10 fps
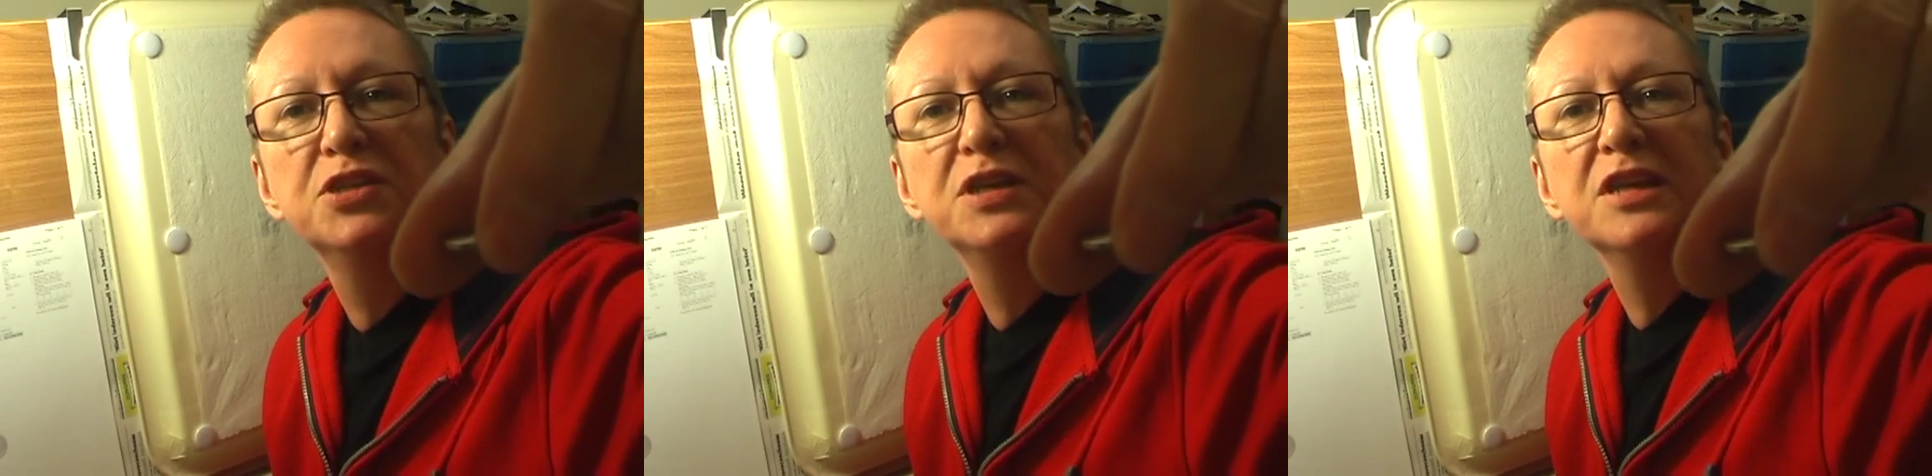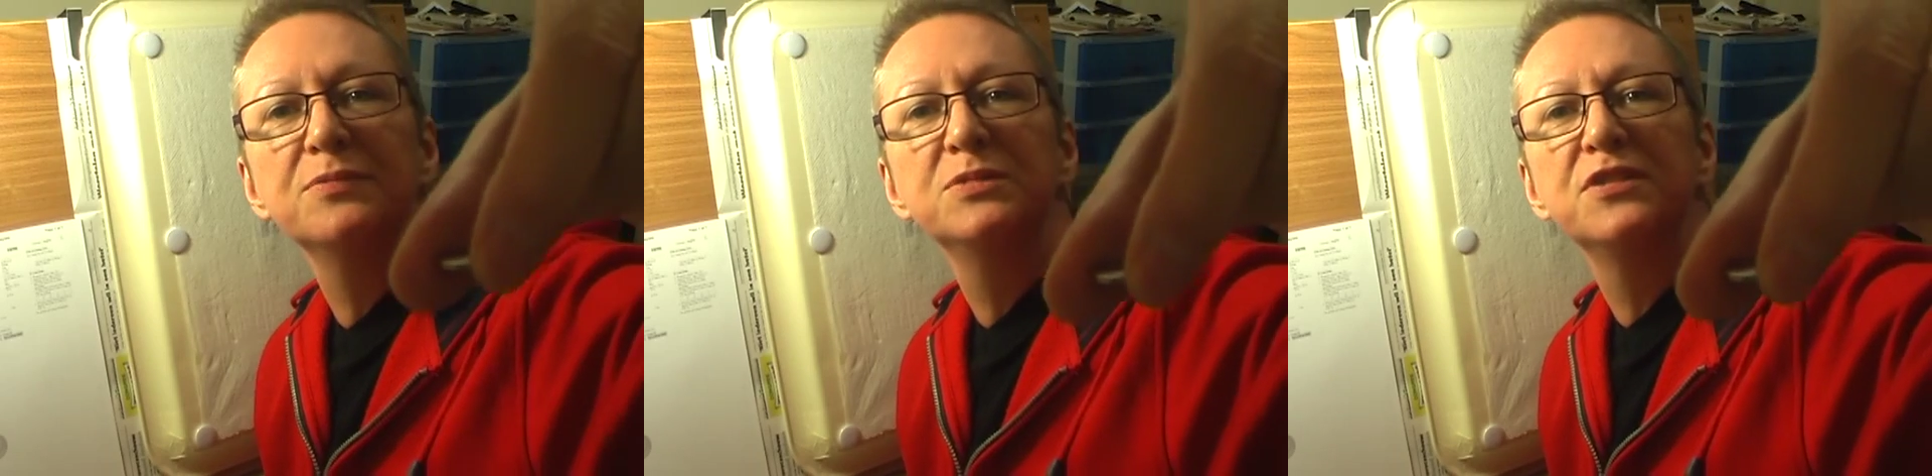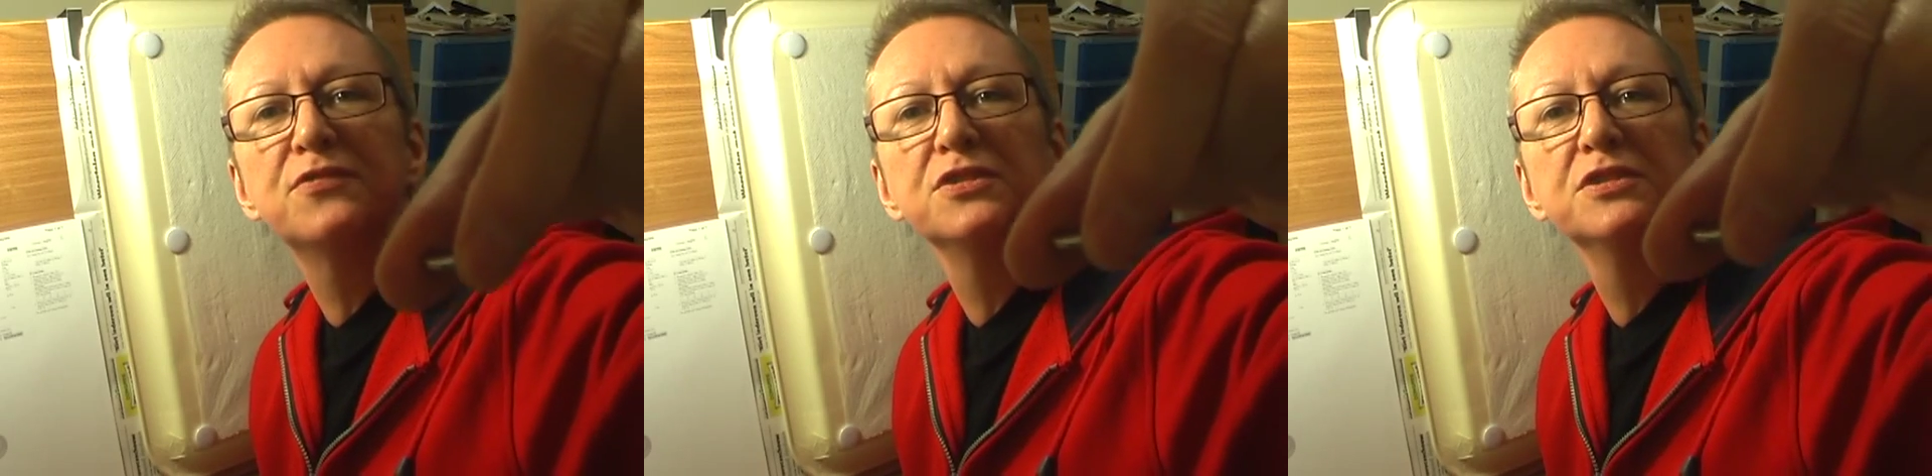You can get them
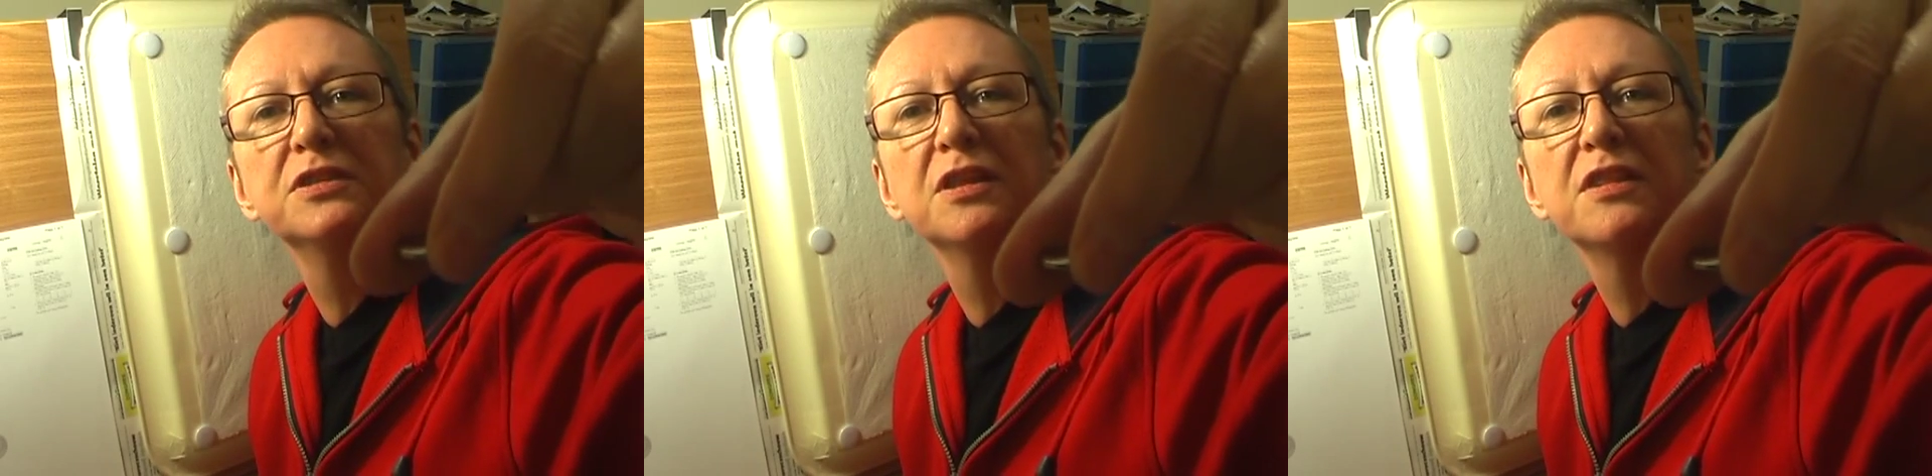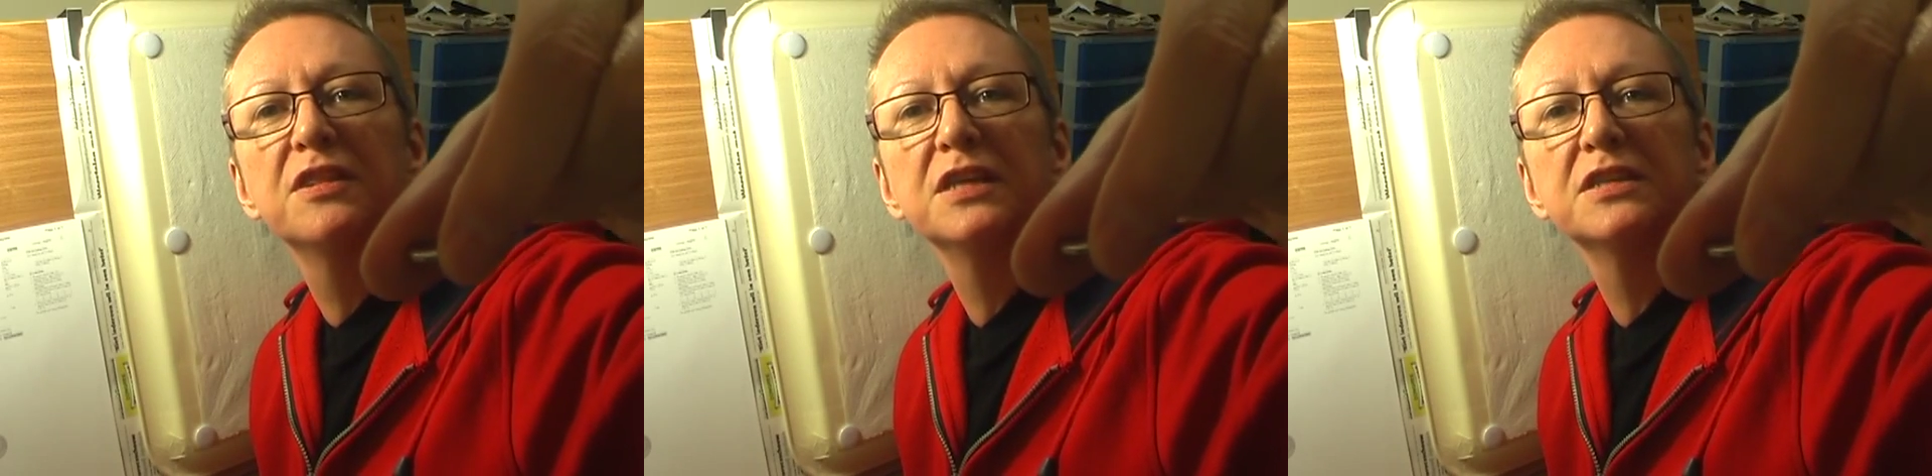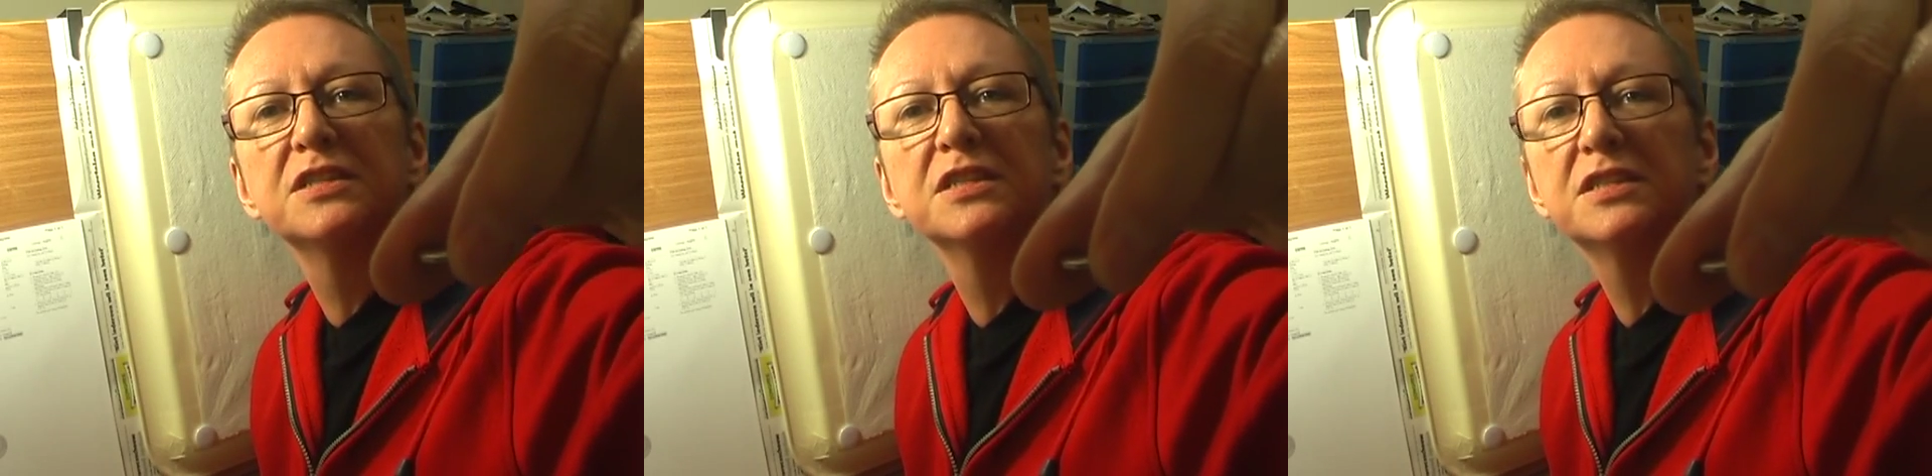different
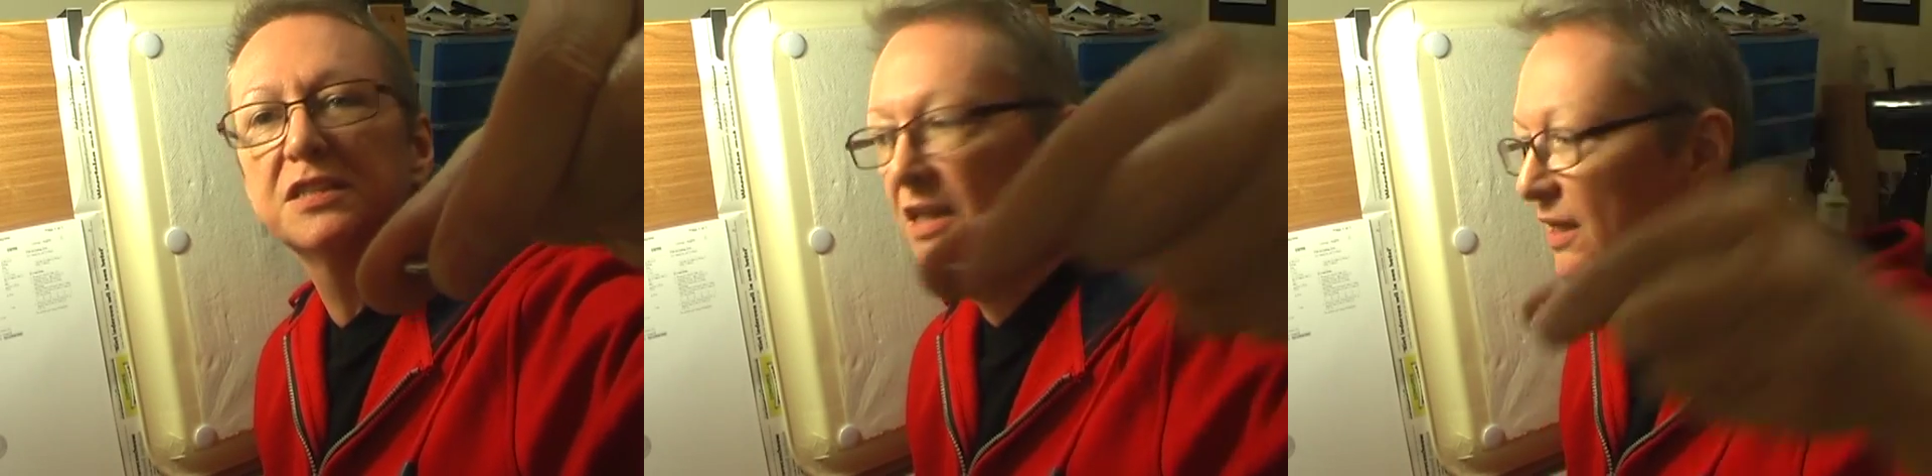thicknesses,